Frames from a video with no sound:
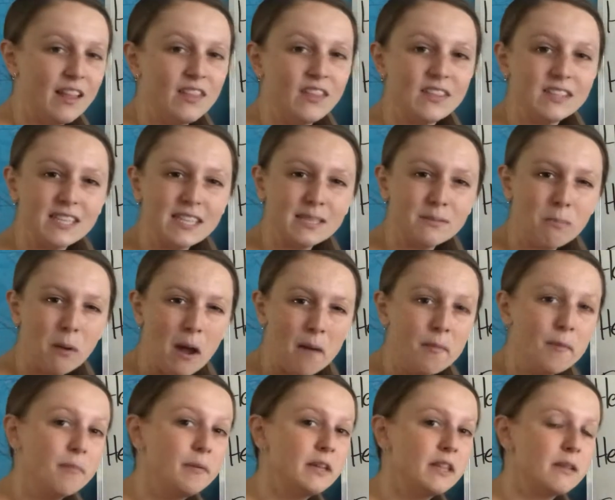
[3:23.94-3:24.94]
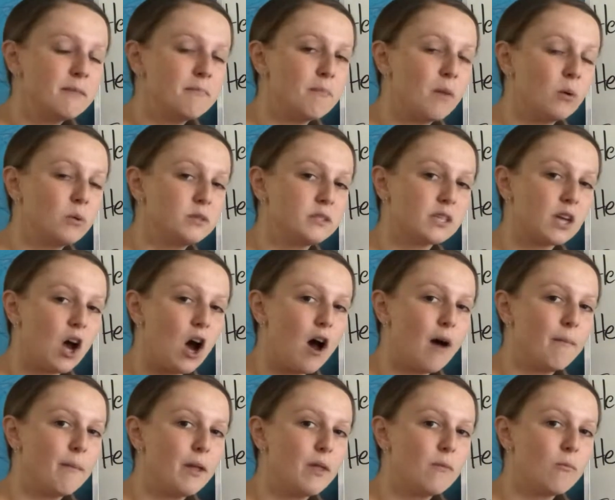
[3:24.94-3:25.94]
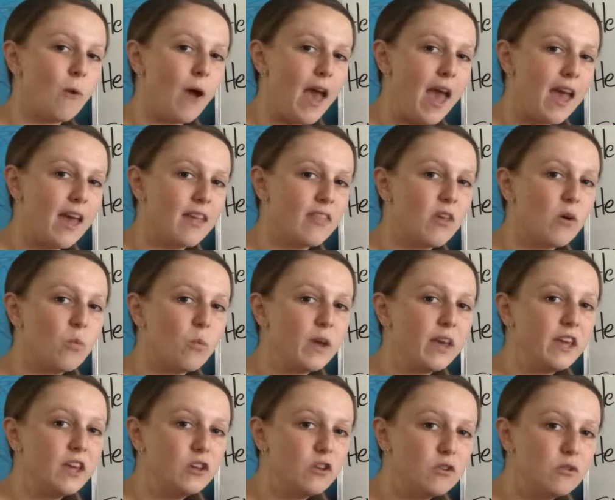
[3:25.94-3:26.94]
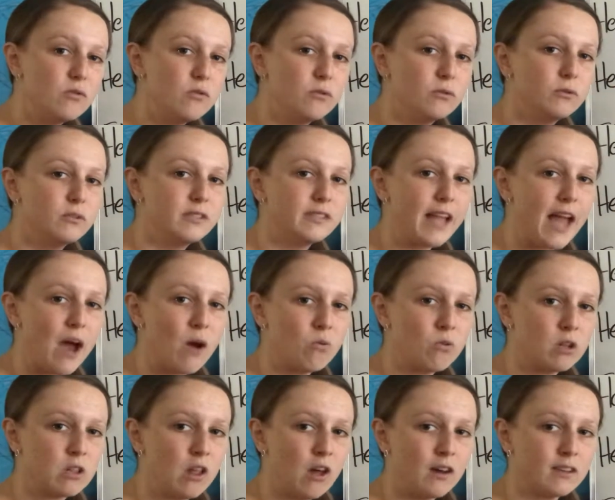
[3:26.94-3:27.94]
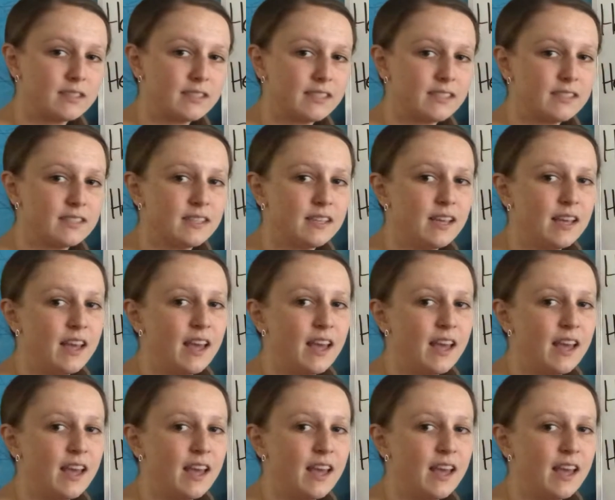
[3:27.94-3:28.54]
This is probably the most common way that we use noun clauses